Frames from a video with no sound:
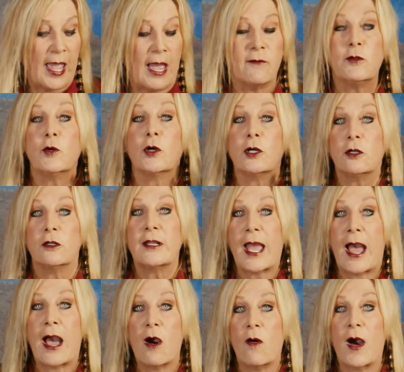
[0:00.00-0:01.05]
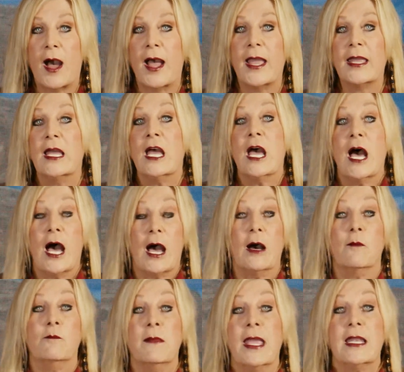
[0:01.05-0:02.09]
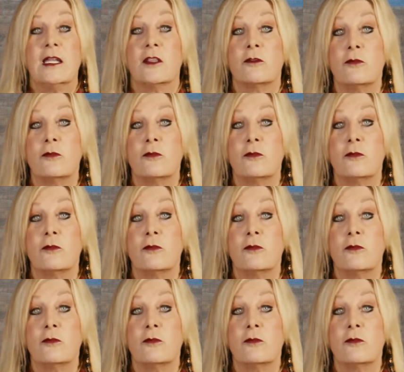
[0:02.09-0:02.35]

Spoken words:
have you heard how I made it